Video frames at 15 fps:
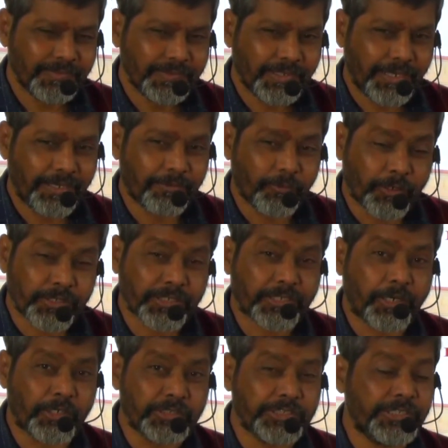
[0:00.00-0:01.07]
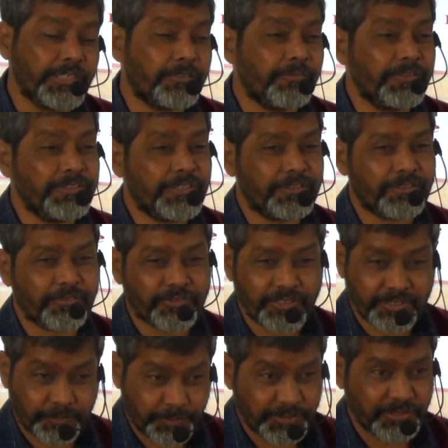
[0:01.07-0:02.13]
And what are the consequences of
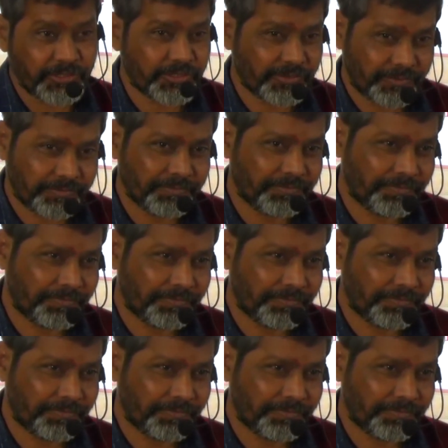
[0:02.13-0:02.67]
suspension?